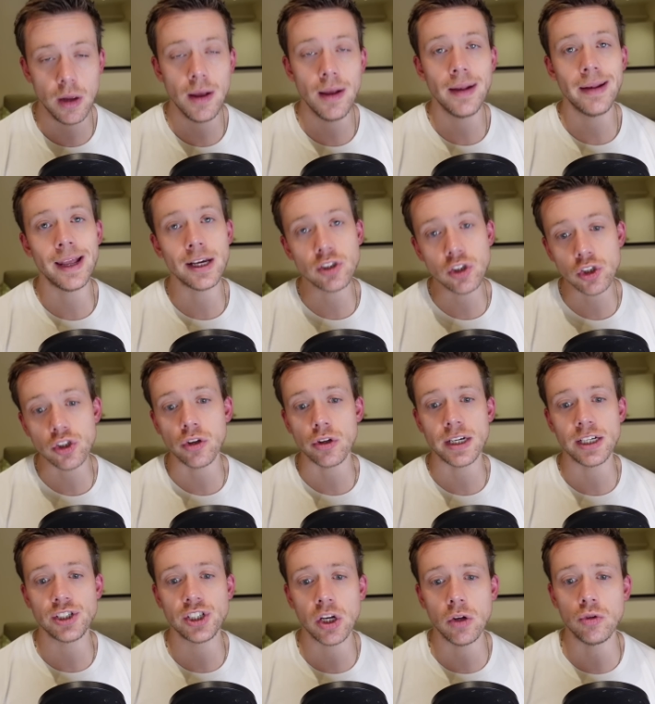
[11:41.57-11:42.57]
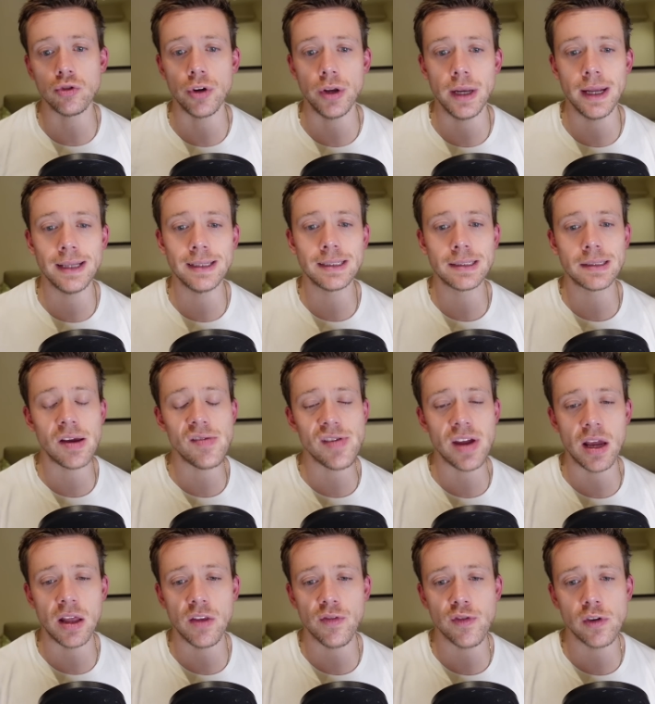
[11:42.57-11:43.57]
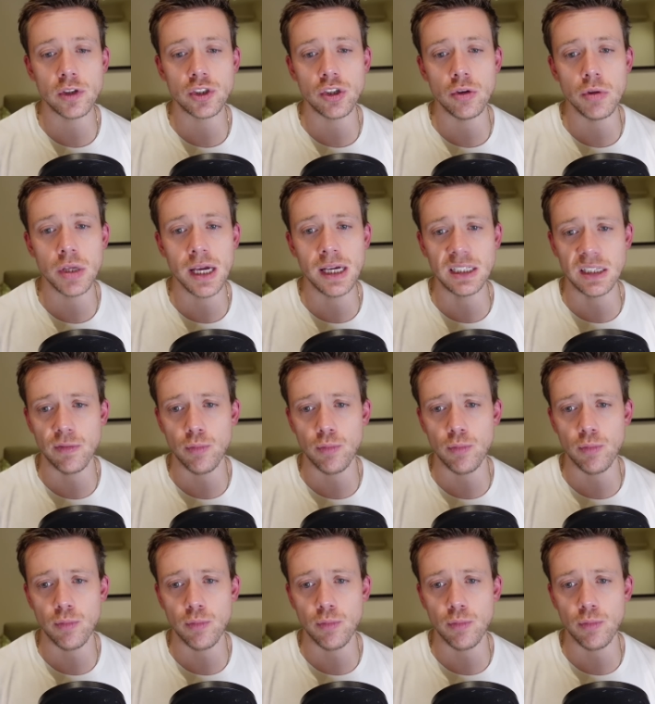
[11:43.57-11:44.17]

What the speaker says: Let's just look at children. In Syria, in the first 2 years of